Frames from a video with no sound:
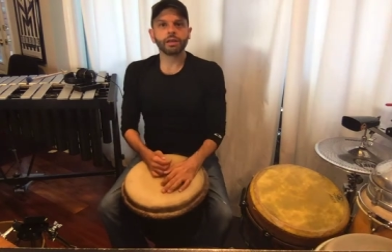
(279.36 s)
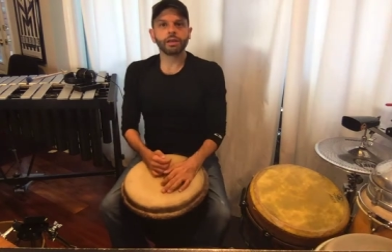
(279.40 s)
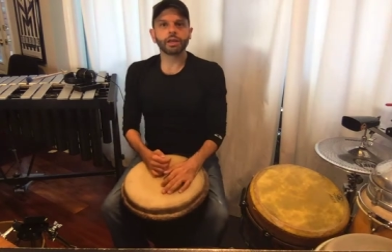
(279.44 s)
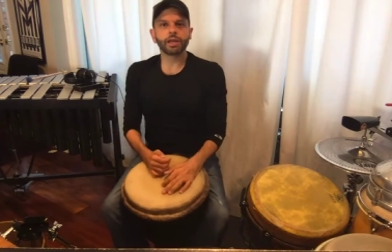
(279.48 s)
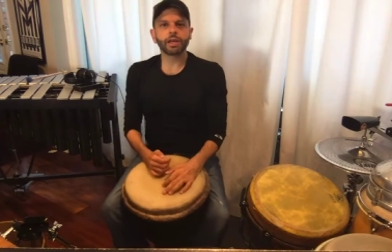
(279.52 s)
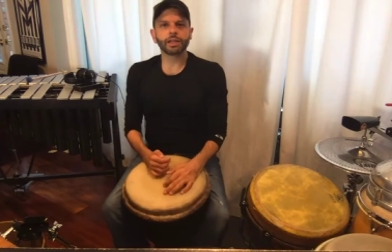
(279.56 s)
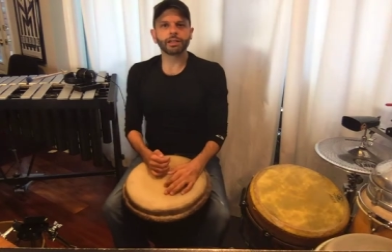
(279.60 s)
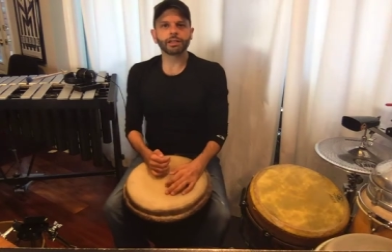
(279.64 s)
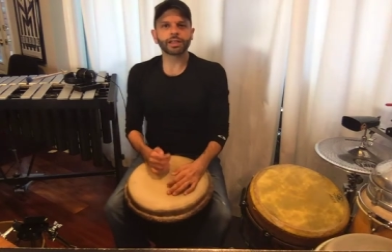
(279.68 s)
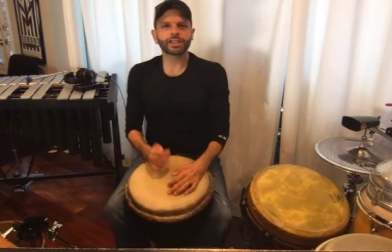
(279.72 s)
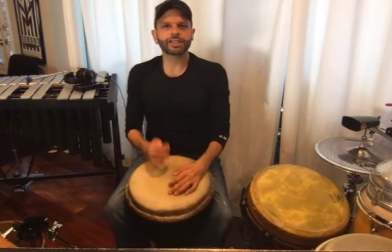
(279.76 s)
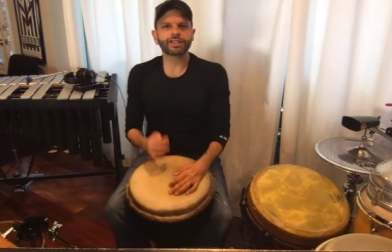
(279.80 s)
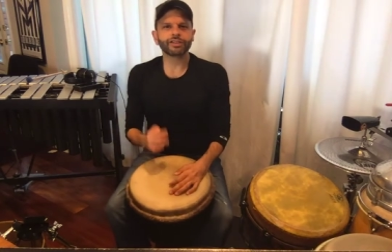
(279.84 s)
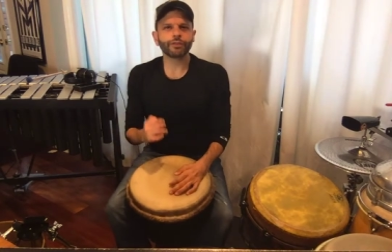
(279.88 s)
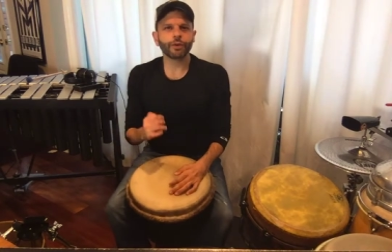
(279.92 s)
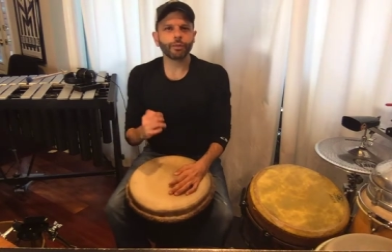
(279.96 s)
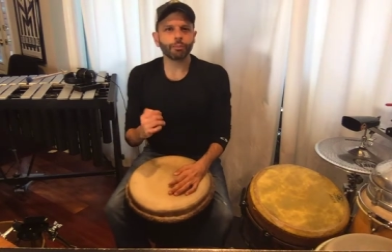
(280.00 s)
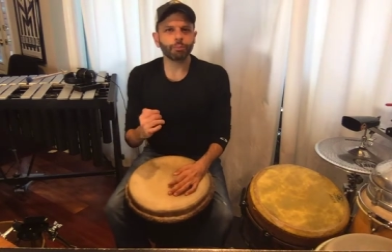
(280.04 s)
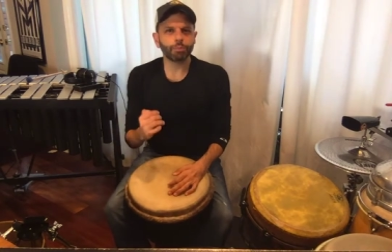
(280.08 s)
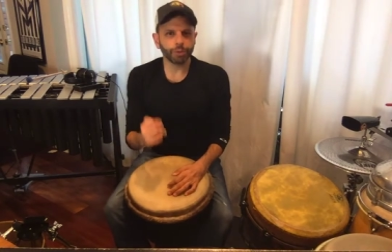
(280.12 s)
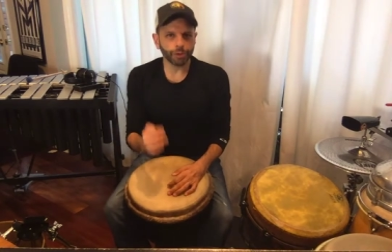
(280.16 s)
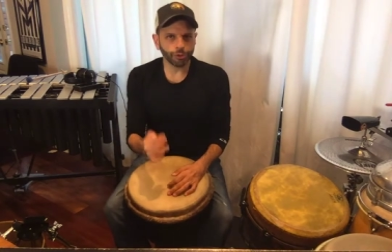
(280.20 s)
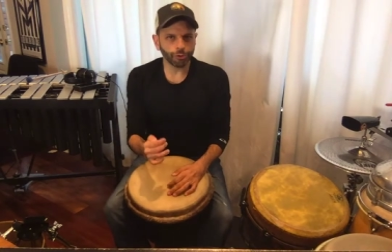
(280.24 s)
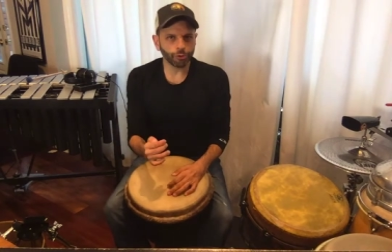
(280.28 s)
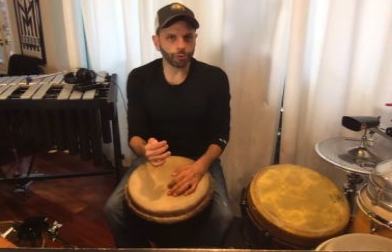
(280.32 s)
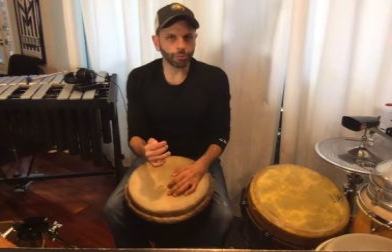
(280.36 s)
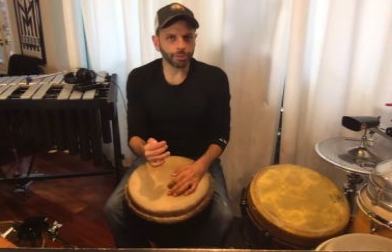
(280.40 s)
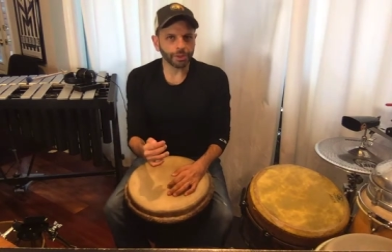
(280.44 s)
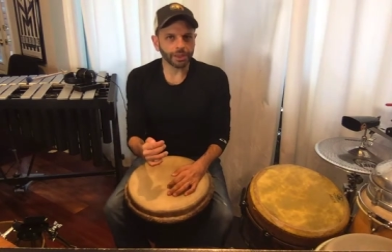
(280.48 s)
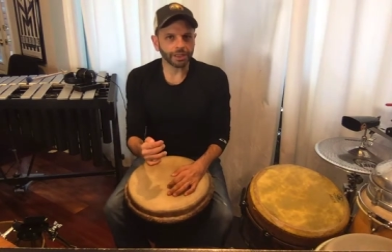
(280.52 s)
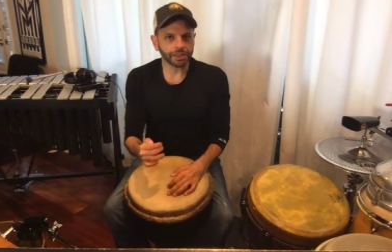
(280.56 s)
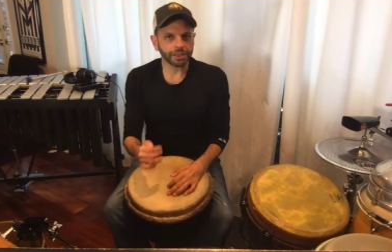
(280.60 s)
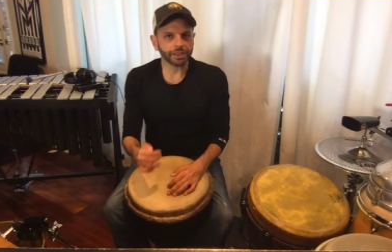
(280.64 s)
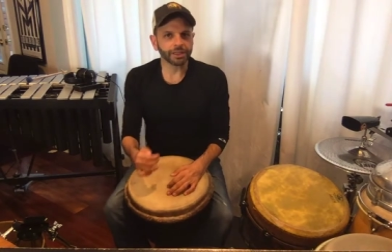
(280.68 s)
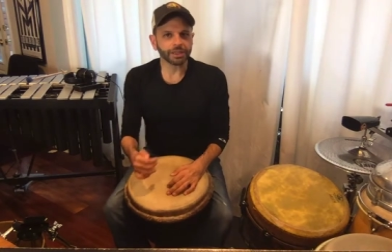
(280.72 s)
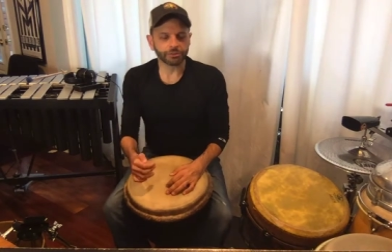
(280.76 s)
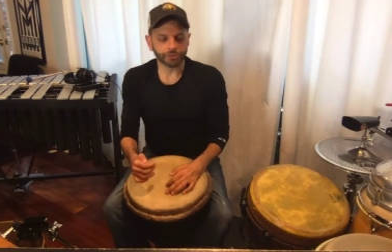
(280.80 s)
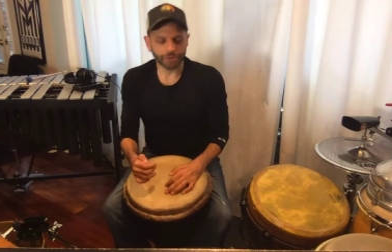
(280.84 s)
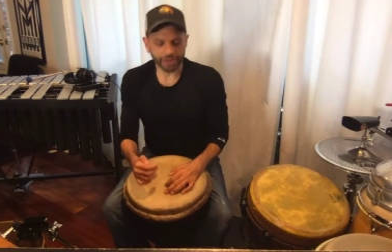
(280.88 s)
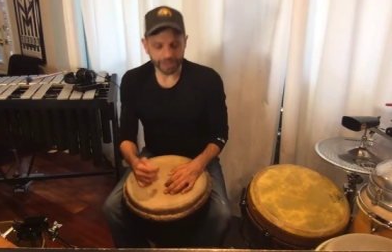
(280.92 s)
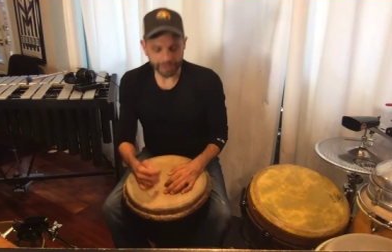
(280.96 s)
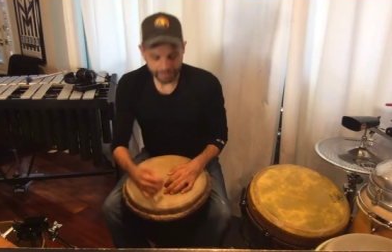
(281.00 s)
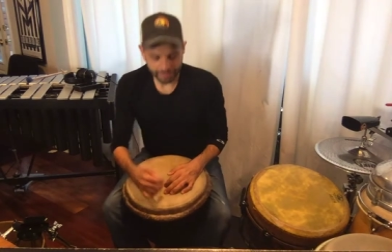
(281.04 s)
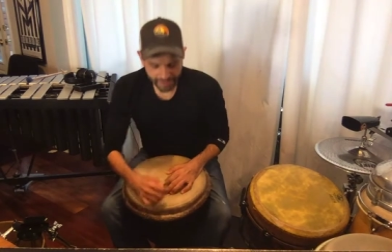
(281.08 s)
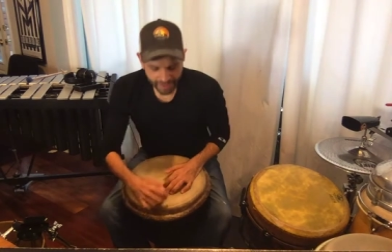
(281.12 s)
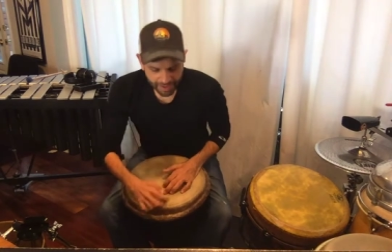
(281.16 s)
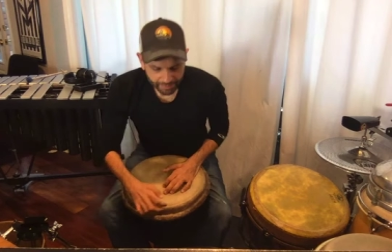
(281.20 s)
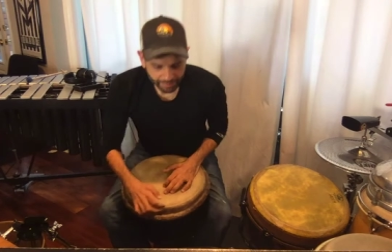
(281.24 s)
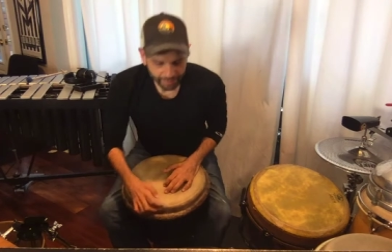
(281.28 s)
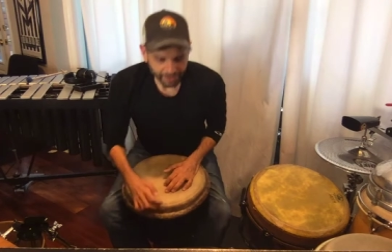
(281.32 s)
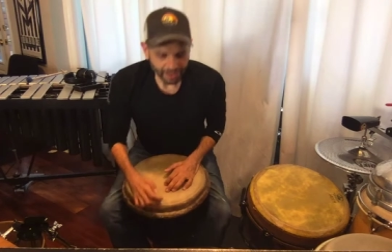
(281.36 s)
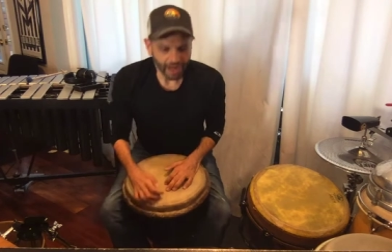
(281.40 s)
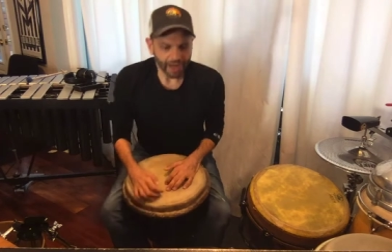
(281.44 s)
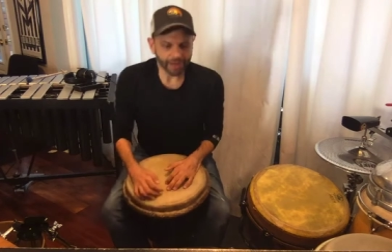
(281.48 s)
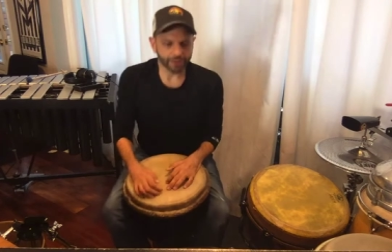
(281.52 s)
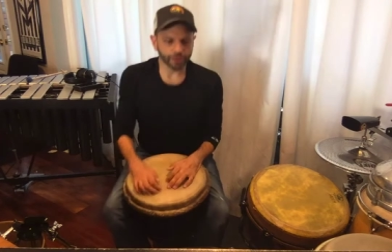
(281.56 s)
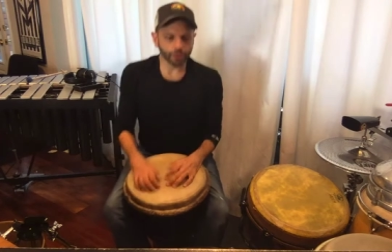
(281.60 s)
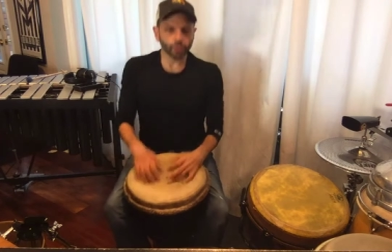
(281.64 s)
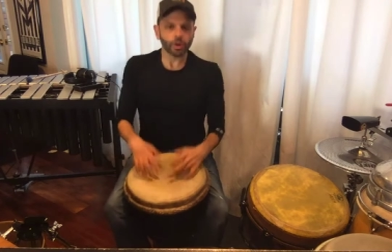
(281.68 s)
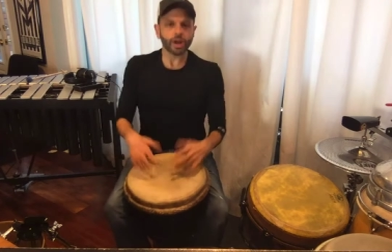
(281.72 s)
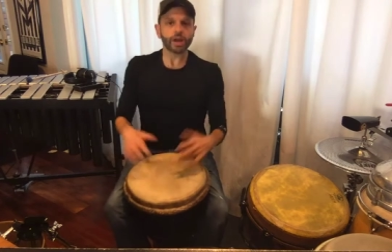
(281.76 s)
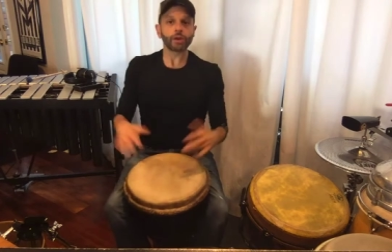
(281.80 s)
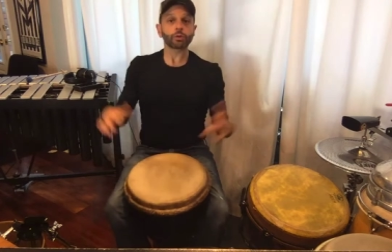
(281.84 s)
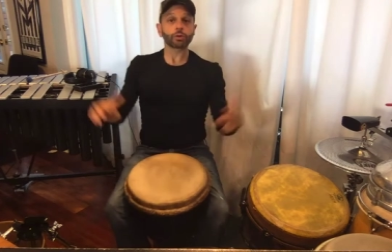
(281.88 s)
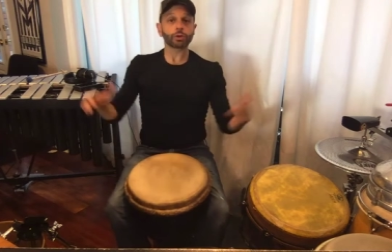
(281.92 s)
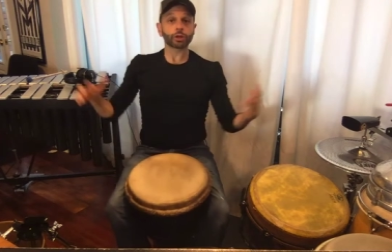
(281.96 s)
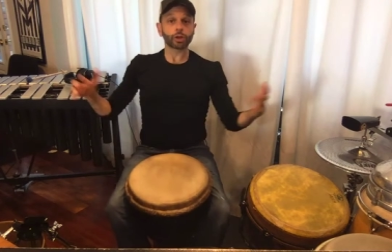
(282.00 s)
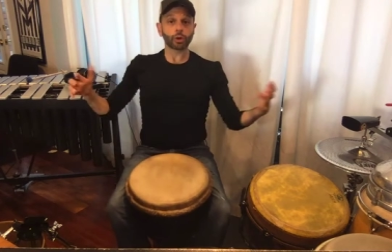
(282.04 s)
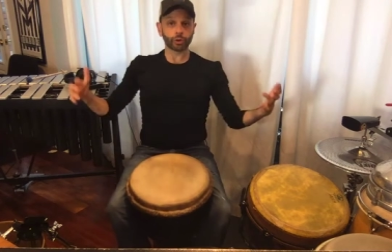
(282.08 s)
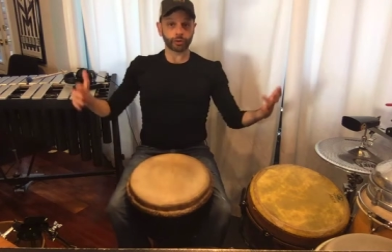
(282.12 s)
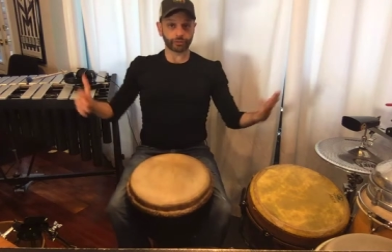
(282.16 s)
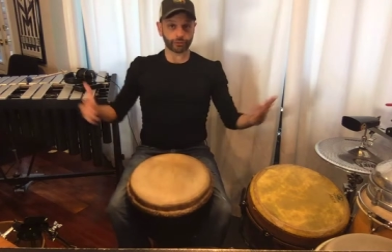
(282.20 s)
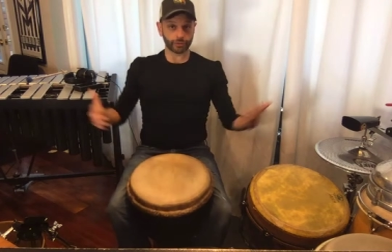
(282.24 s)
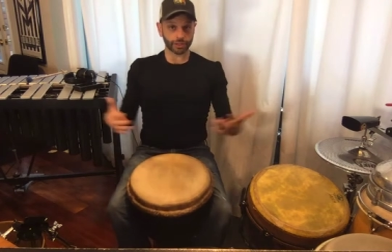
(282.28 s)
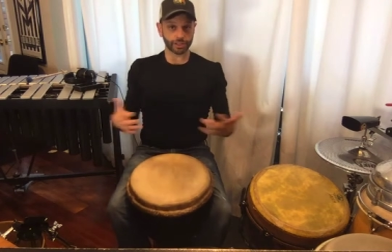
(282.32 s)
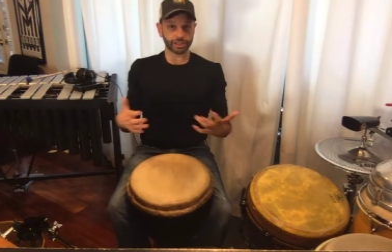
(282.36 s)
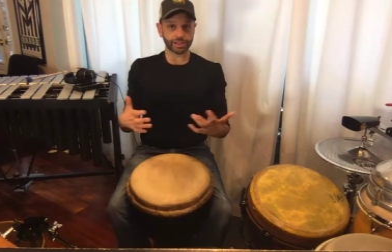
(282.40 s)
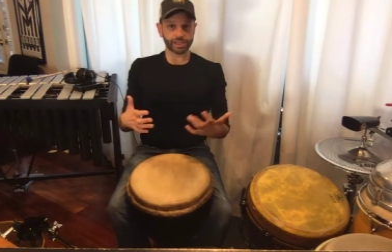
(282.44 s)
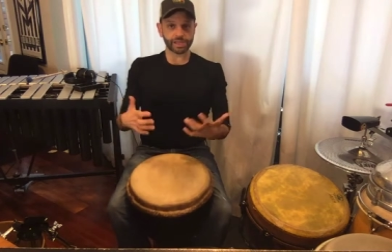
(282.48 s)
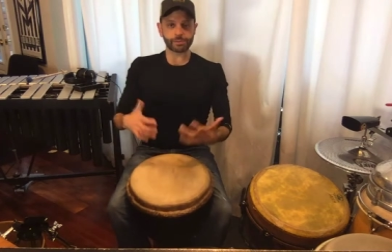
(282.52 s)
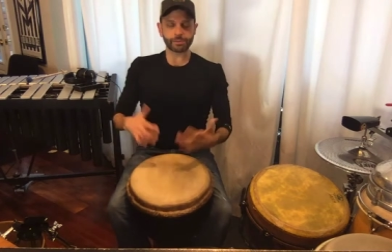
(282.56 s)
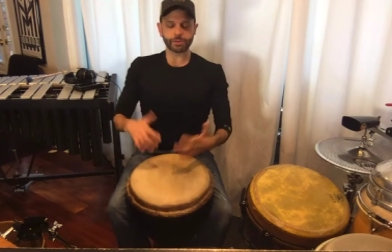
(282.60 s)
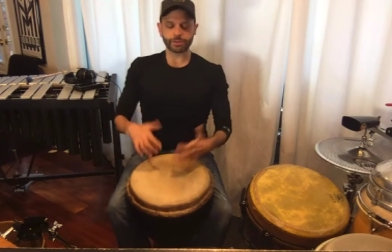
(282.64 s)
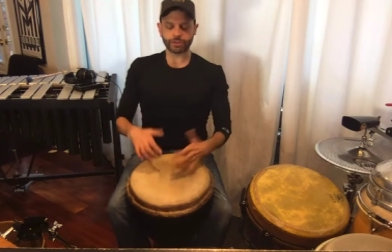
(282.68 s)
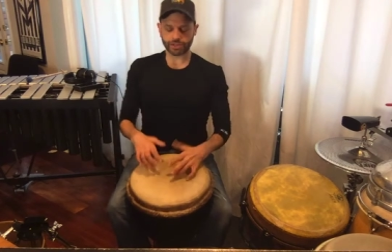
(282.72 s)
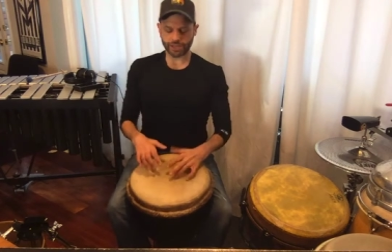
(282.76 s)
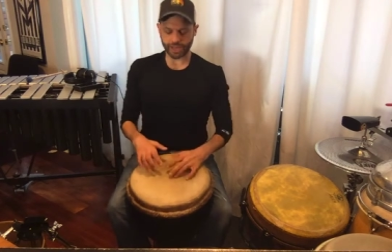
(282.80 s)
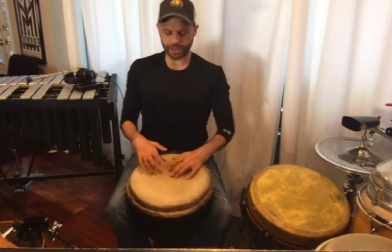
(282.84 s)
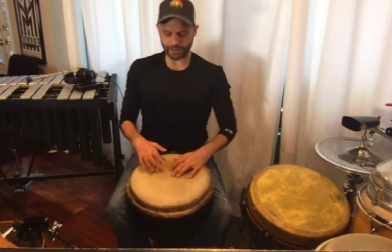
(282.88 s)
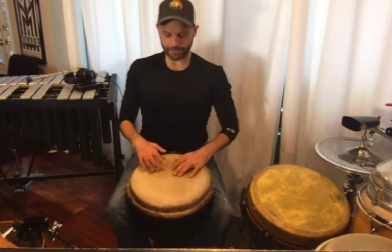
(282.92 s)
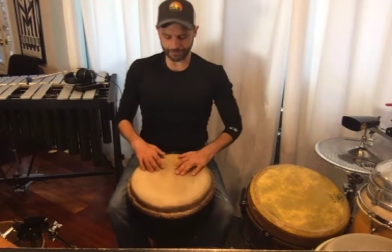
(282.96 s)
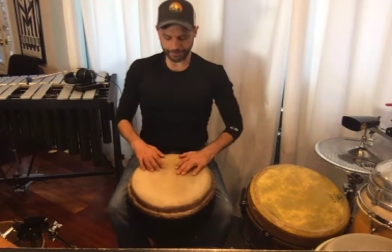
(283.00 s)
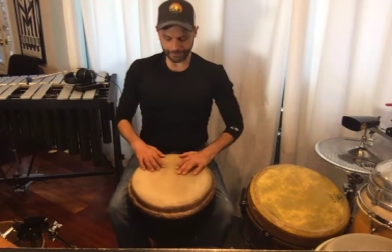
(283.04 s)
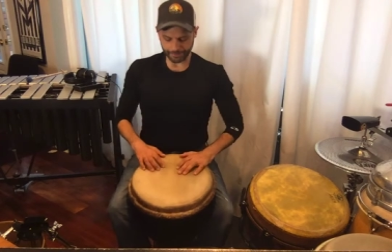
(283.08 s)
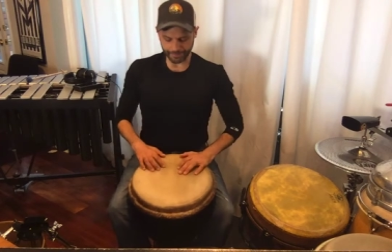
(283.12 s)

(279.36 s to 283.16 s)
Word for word: and less of a boom, right? But either way, we're going for the deepest sound.